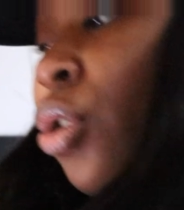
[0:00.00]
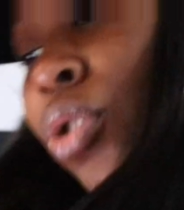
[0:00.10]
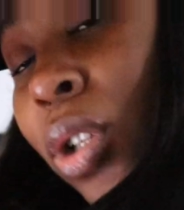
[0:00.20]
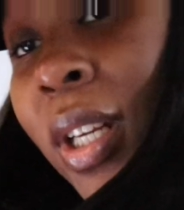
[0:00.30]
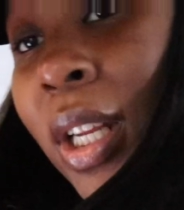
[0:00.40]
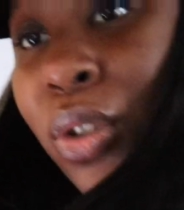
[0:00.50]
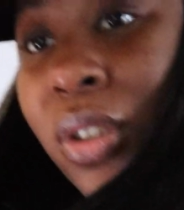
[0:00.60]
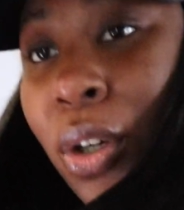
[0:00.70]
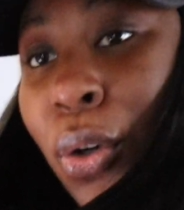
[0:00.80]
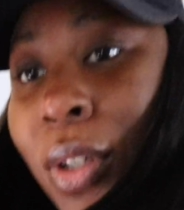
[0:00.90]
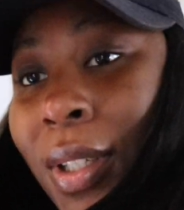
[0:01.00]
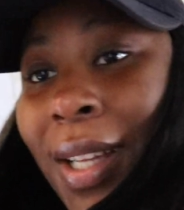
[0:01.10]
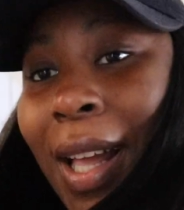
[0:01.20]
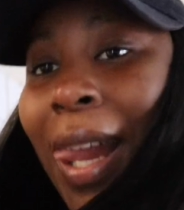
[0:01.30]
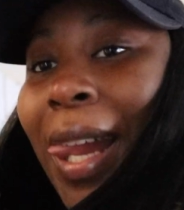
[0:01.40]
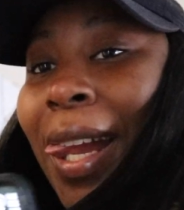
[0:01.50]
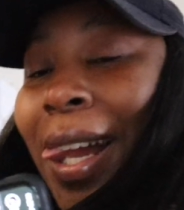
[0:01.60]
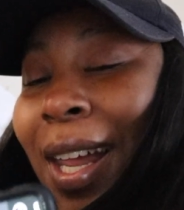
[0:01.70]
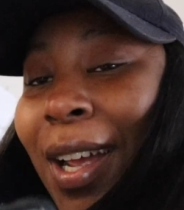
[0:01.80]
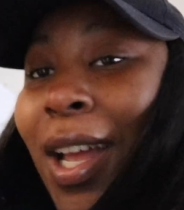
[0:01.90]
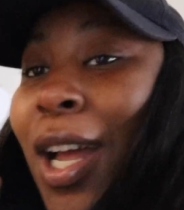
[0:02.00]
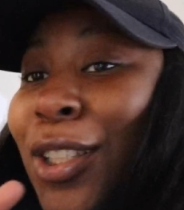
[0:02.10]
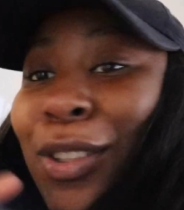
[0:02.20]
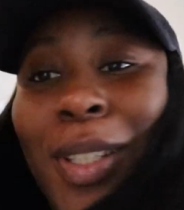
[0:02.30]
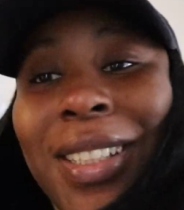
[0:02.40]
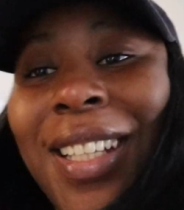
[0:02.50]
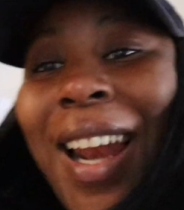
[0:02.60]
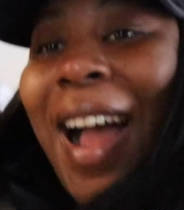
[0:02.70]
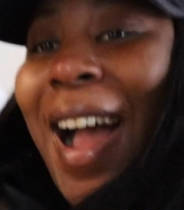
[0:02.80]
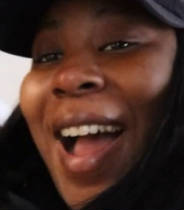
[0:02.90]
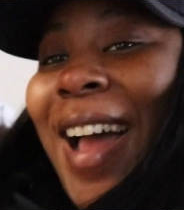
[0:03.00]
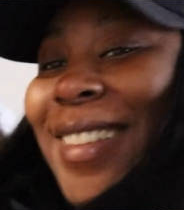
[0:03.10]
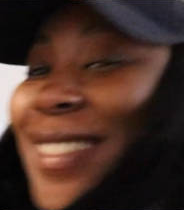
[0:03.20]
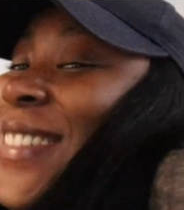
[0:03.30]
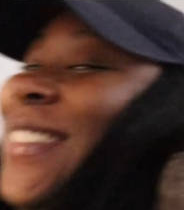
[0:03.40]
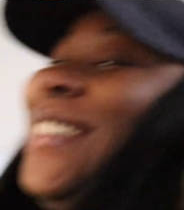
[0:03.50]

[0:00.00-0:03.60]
to the nail salon. To the salon!